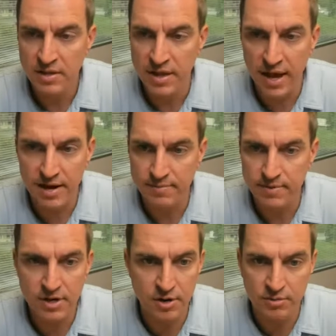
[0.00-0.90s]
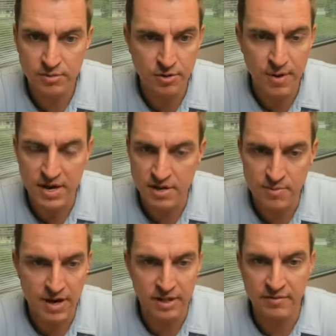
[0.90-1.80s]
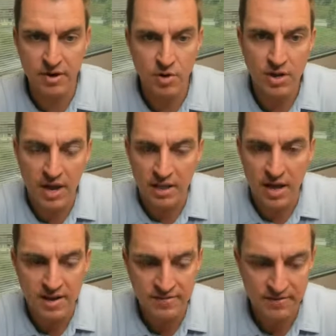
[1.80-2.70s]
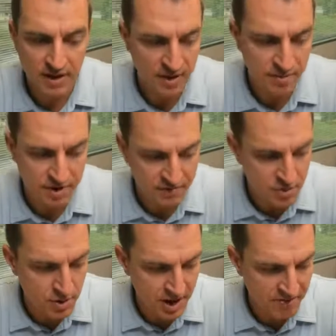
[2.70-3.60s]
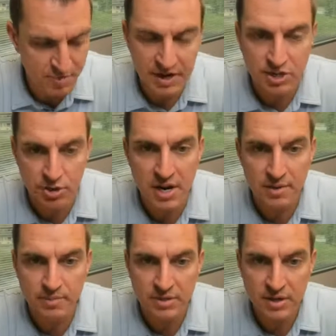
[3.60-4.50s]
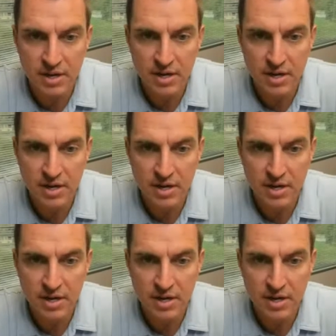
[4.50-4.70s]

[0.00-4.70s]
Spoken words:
that, you might live an okay life, but if you have big dreams,